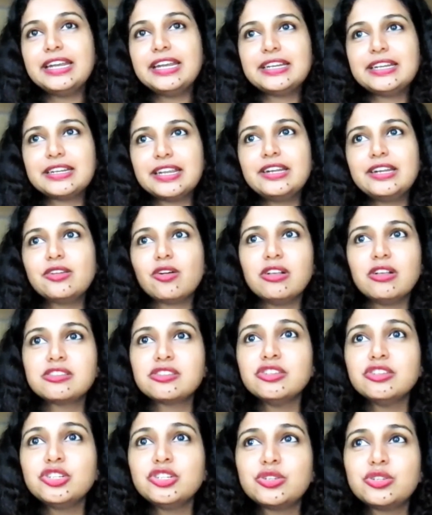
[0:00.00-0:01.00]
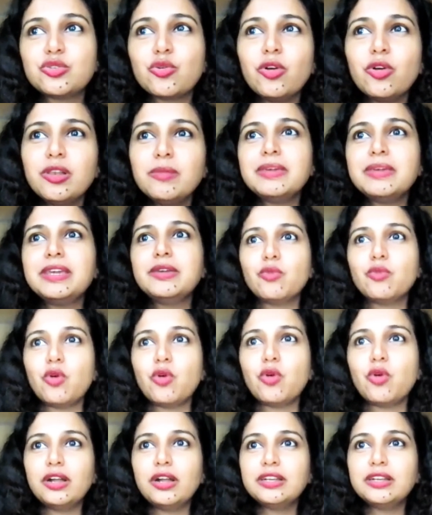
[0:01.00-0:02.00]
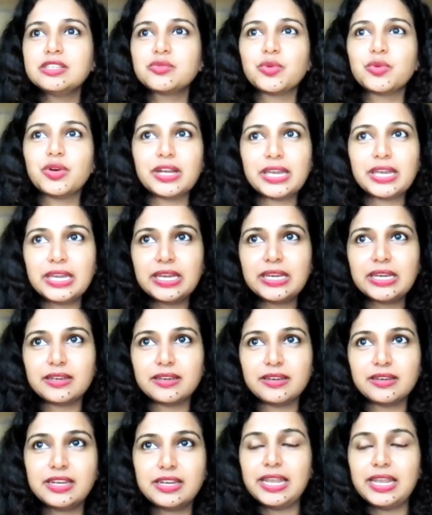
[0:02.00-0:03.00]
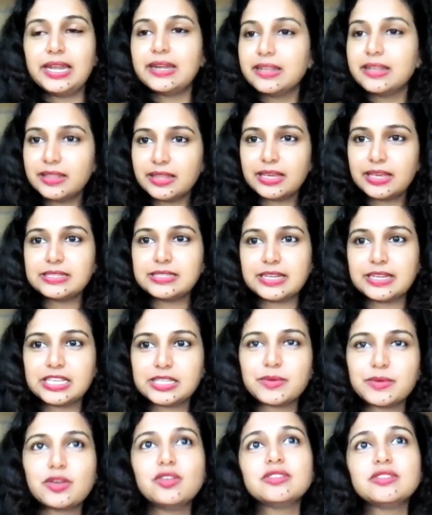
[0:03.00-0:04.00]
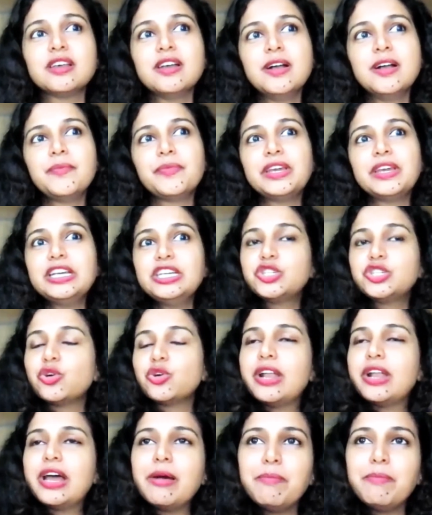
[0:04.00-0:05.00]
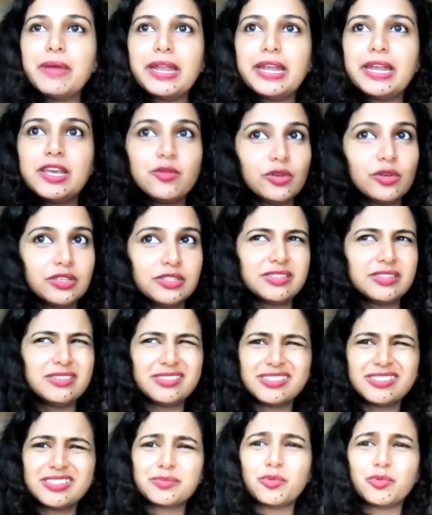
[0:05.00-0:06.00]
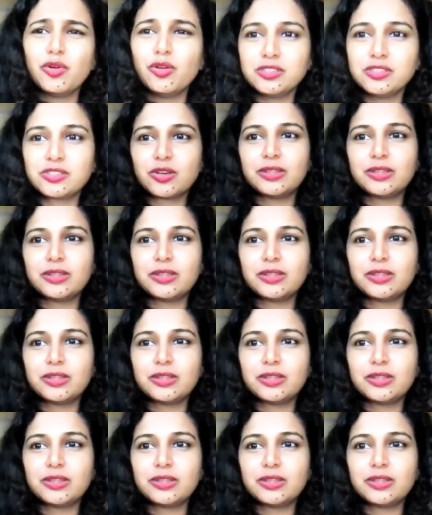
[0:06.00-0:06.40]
it also told me what is working in LinkedIn these days, because he showed up and he was just his most